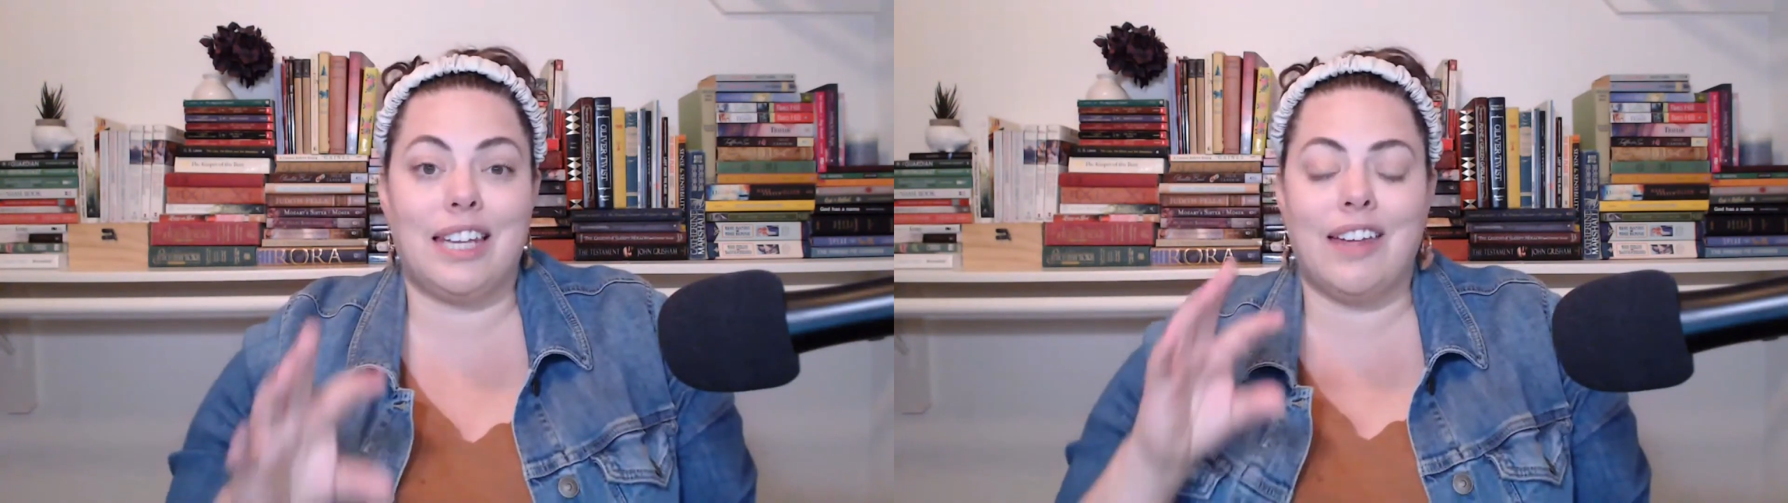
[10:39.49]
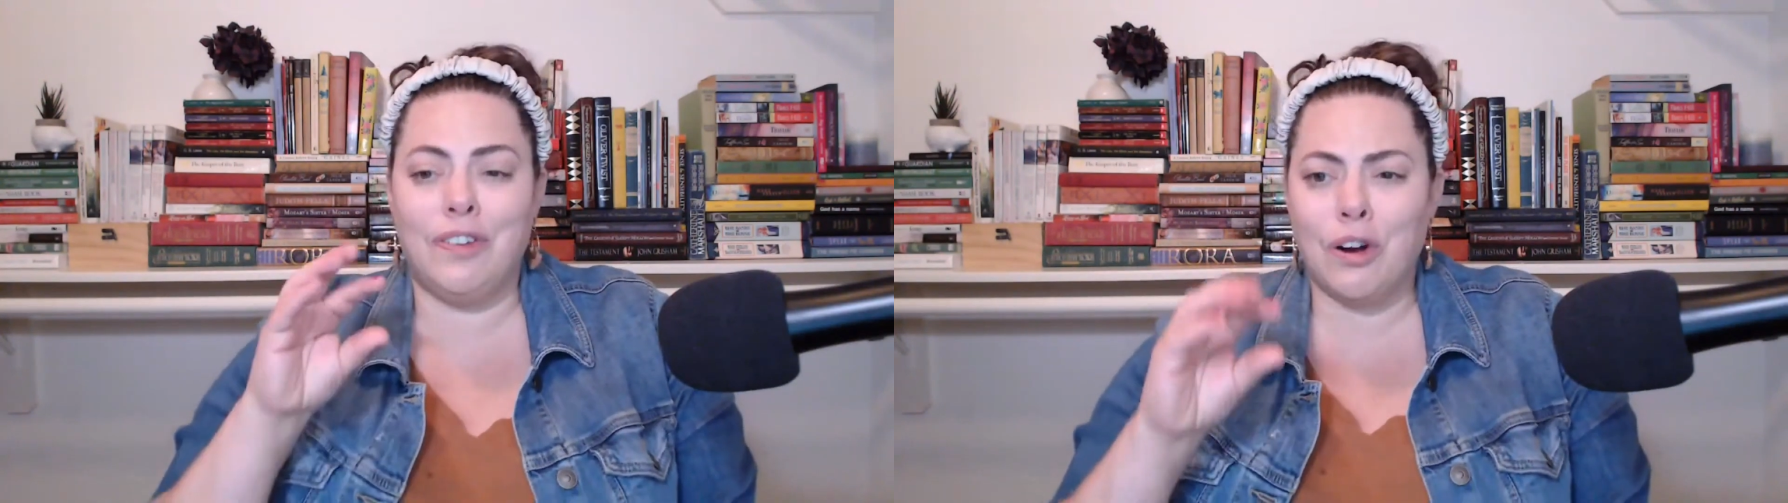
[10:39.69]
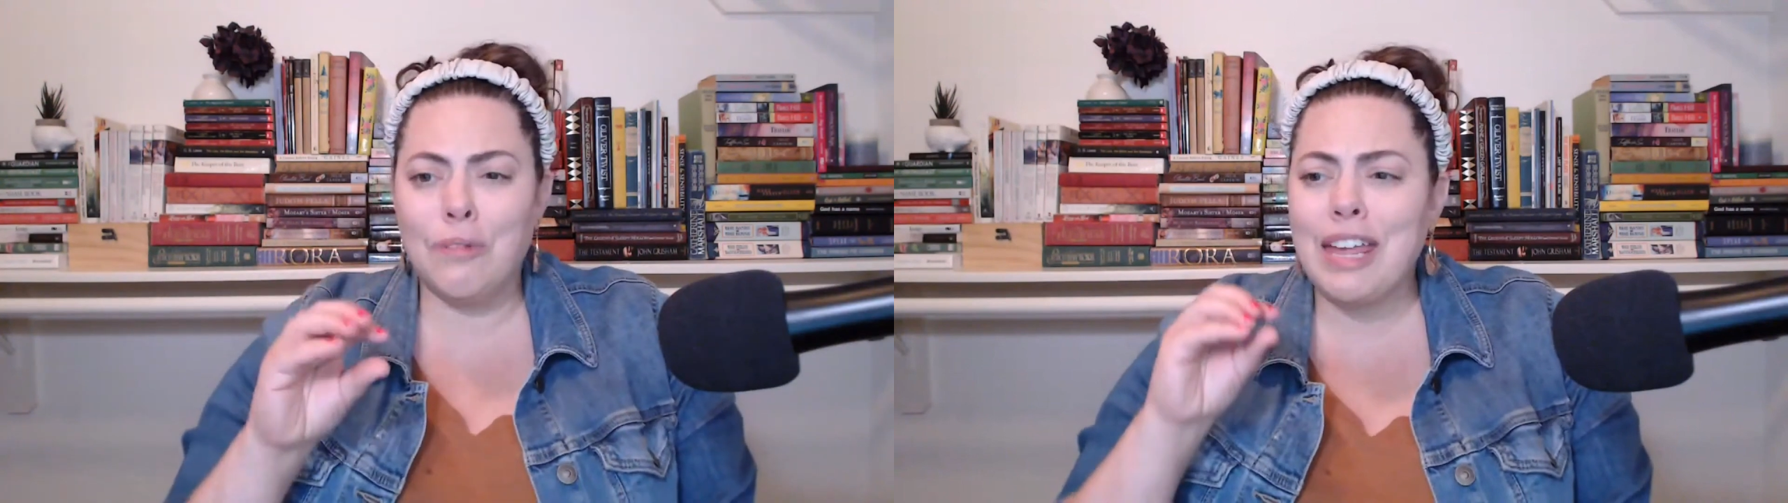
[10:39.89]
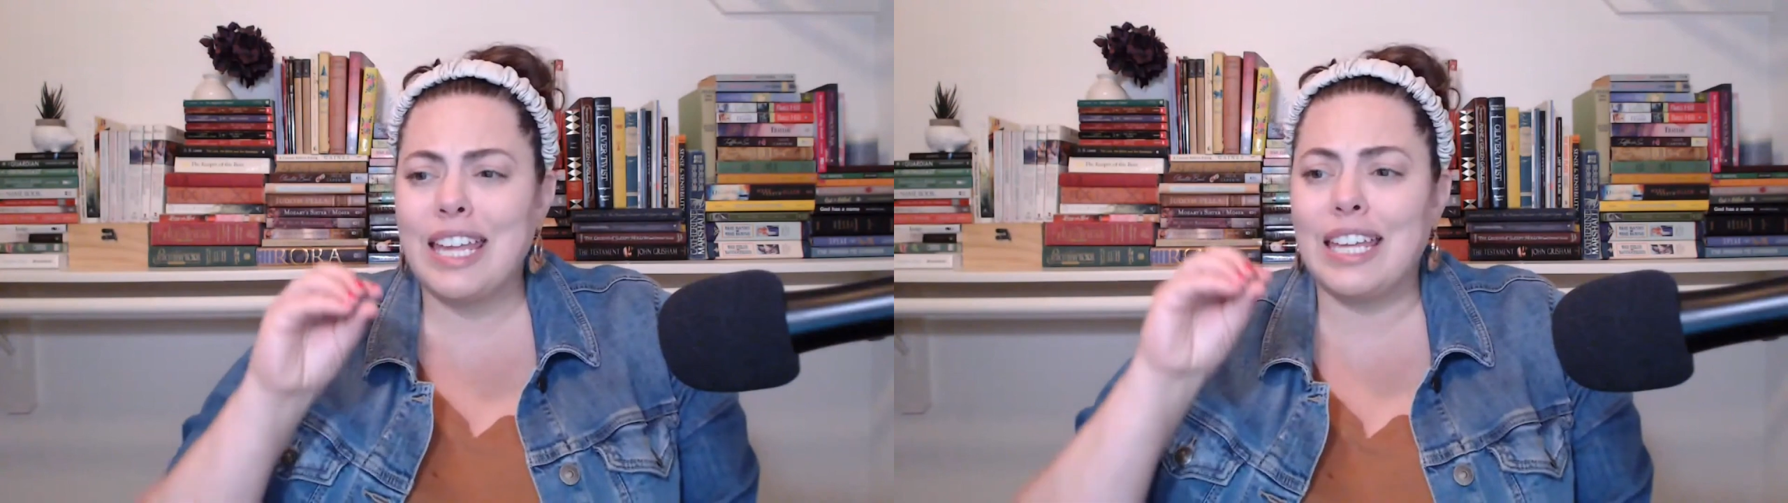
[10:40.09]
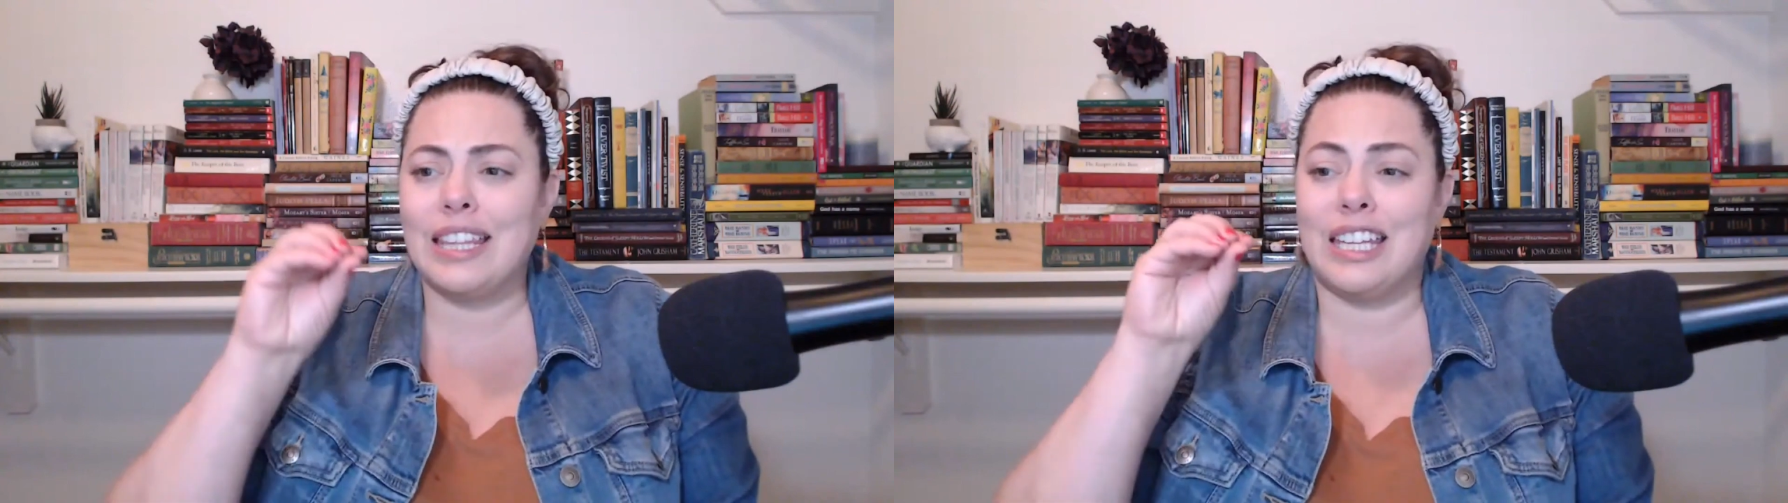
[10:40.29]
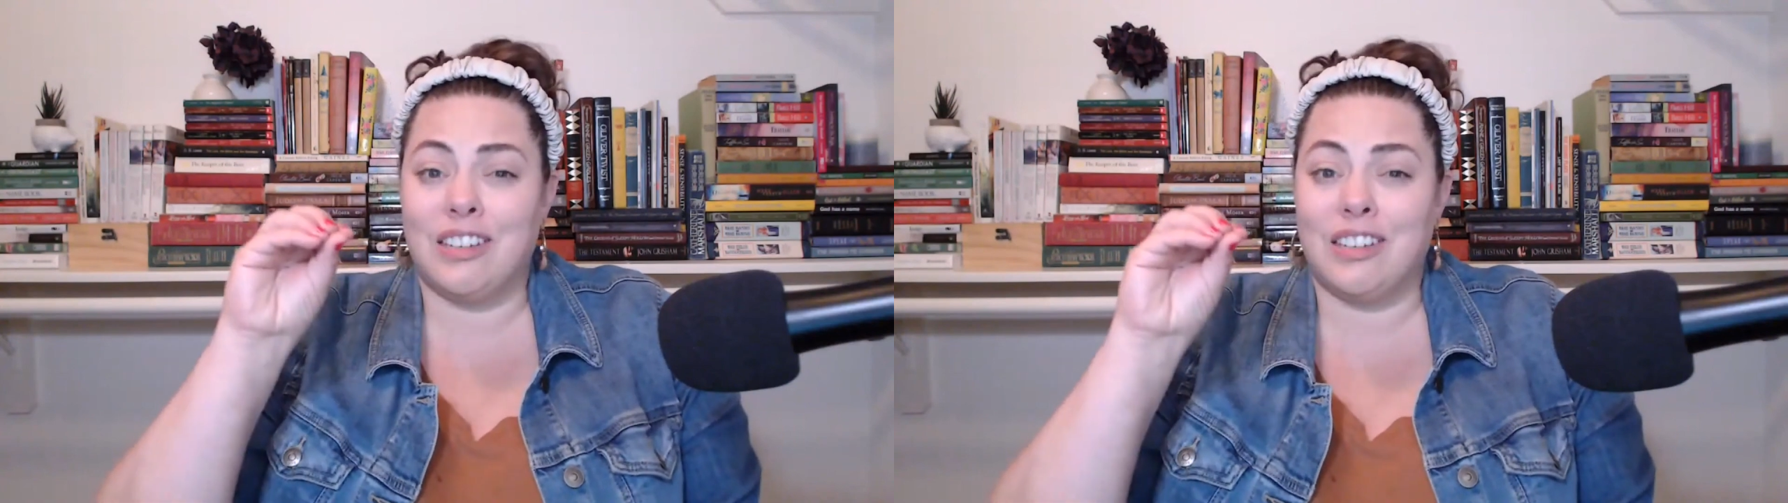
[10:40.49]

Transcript: if you're making these